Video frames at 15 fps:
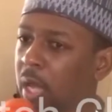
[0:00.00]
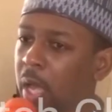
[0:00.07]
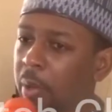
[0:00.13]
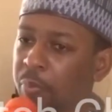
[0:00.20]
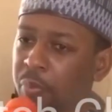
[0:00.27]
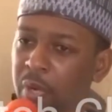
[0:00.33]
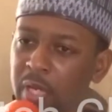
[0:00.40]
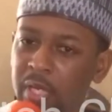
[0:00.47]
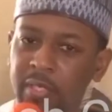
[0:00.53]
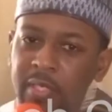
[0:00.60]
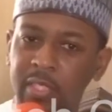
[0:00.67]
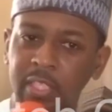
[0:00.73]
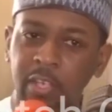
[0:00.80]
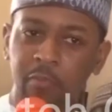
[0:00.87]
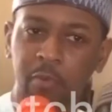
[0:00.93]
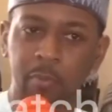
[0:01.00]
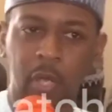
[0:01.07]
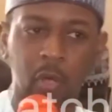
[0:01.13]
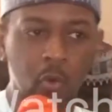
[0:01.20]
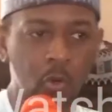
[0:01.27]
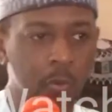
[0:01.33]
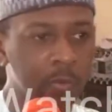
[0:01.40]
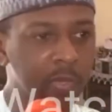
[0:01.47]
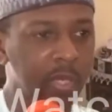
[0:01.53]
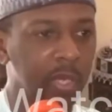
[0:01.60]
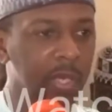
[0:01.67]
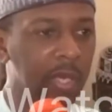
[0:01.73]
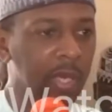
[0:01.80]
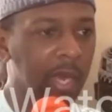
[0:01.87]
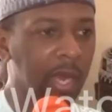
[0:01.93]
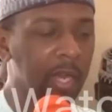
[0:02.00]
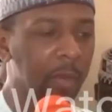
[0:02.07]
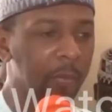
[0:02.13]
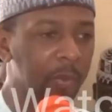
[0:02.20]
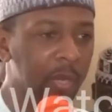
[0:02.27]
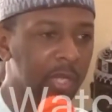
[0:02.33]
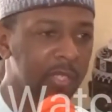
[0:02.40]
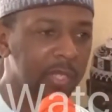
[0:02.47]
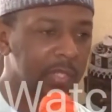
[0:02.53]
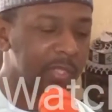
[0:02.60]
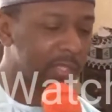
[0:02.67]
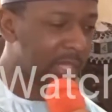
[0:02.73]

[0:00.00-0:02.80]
I pray He takes everyone back home, and I pray He takes